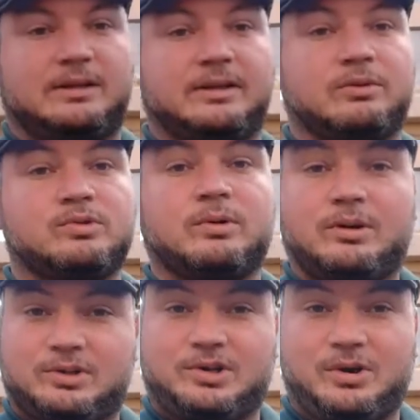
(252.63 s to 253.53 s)
They're also a
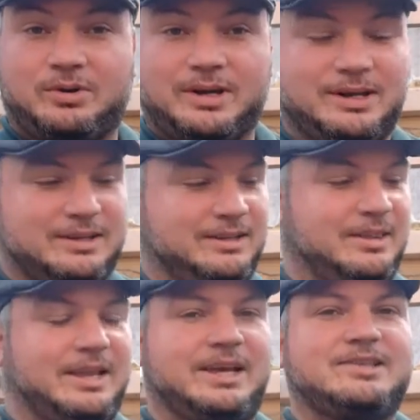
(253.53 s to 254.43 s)
lot stronger
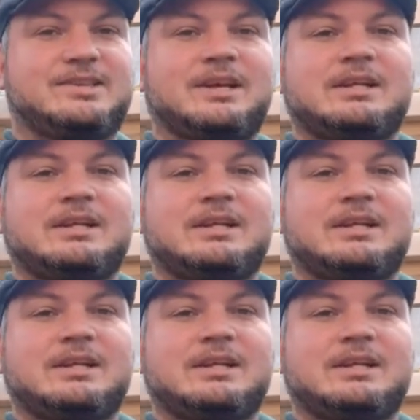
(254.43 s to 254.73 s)
than the hens.